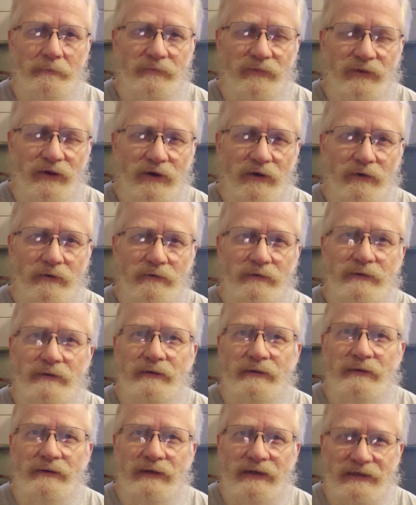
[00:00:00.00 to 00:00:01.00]
their
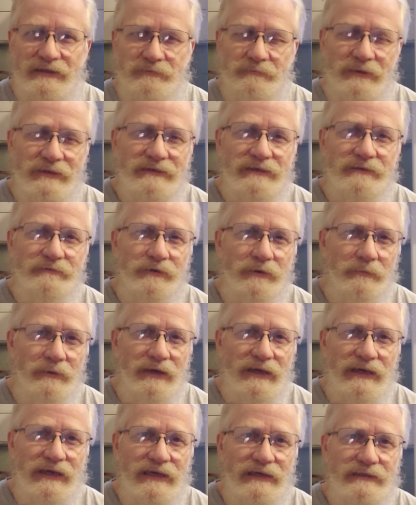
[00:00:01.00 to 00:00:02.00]
expressive
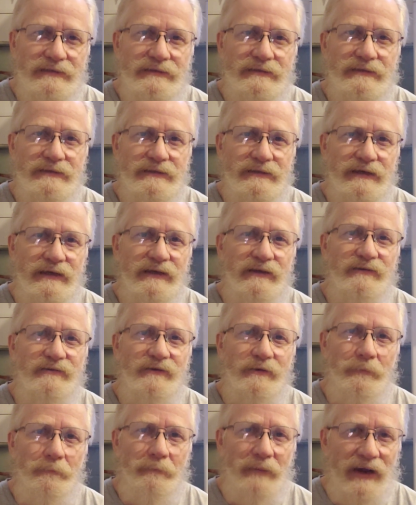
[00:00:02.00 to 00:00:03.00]
communication is
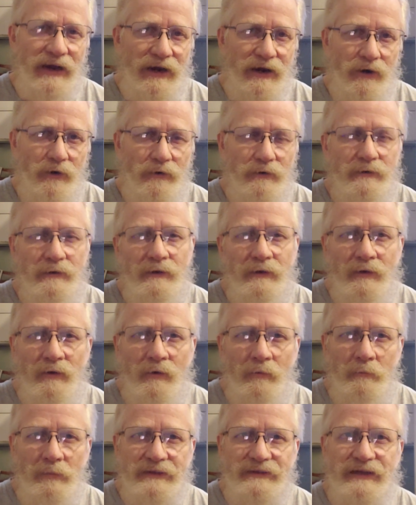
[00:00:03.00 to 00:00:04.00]
impaired,
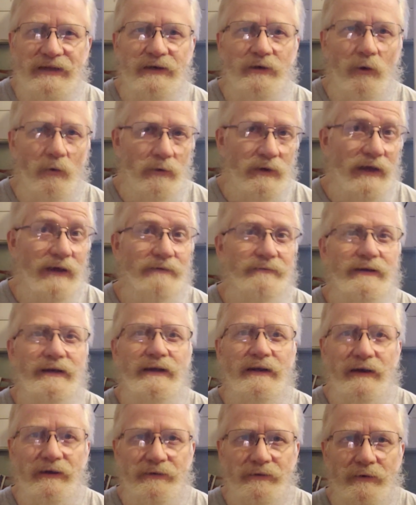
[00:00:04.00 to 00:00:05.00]
but they don't have
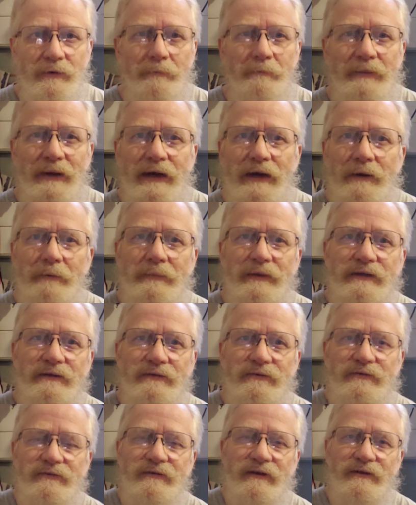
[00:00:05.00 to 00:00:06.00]
any other
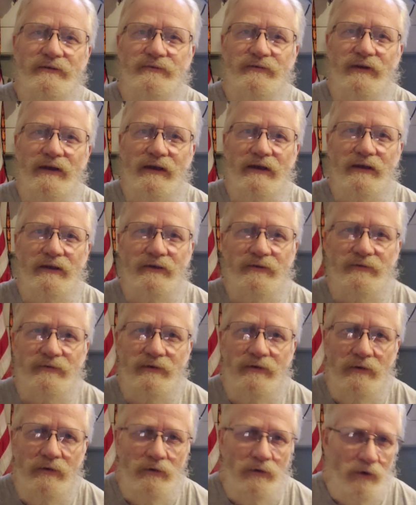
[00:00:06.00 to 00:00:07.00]
impairments such as
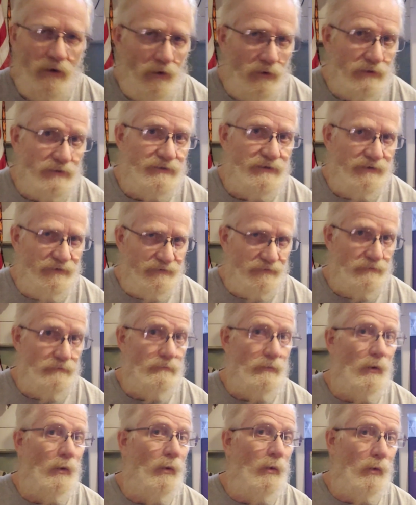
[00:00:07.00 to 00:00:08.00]

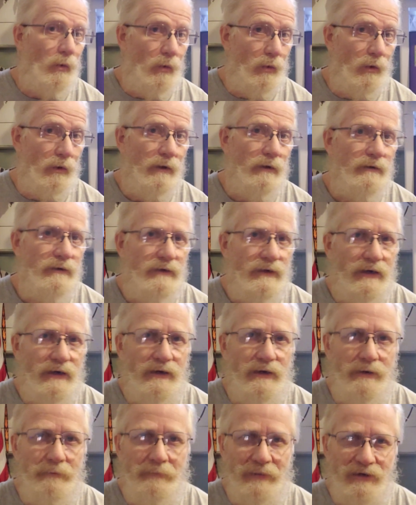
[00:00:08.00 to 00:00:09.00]
autism or
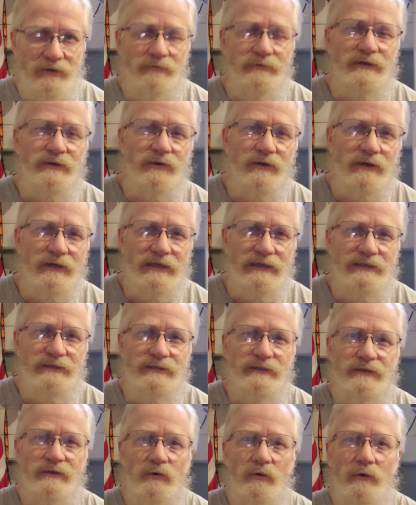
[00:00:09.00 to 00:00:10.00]
mental
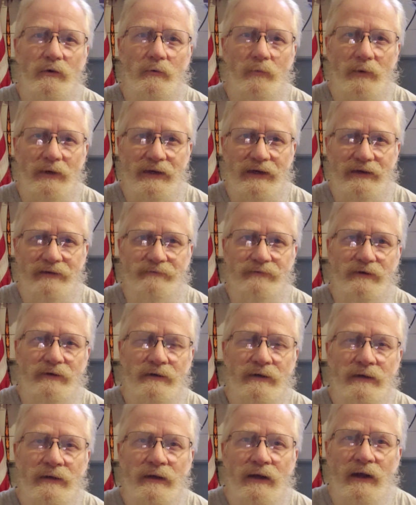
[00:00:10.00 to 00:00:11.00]
retardation or whatever.
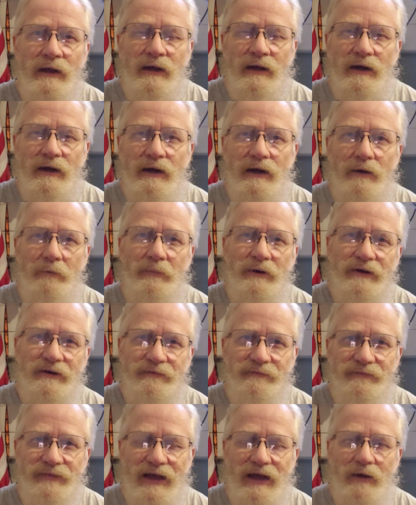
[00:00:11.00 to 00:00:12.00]
But
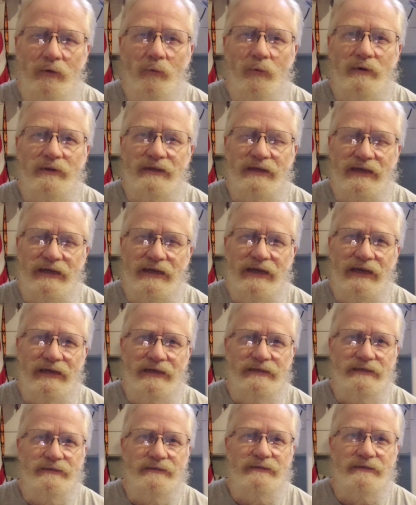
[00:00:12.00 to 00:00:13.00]
if that were the
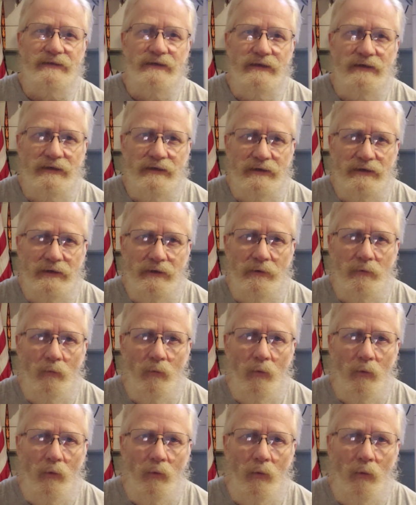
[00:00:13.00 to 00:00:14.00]
case,
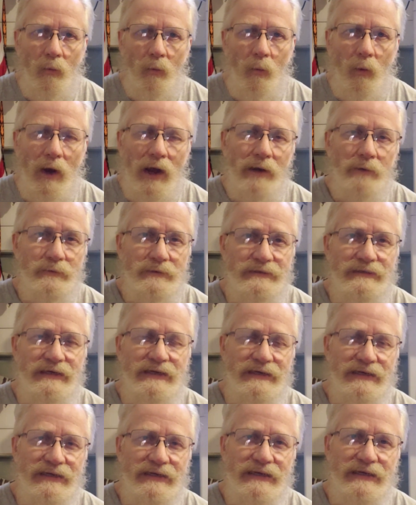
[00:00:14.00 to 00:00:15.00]
why would
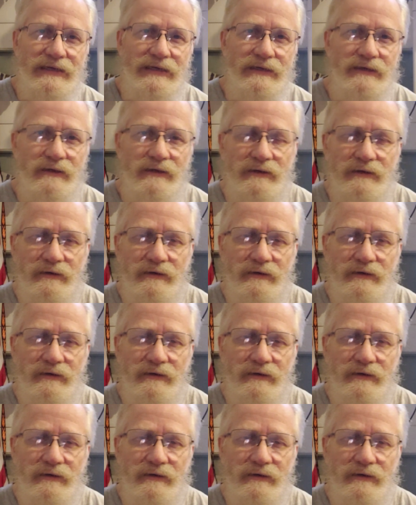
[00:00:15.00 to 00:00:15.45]
they need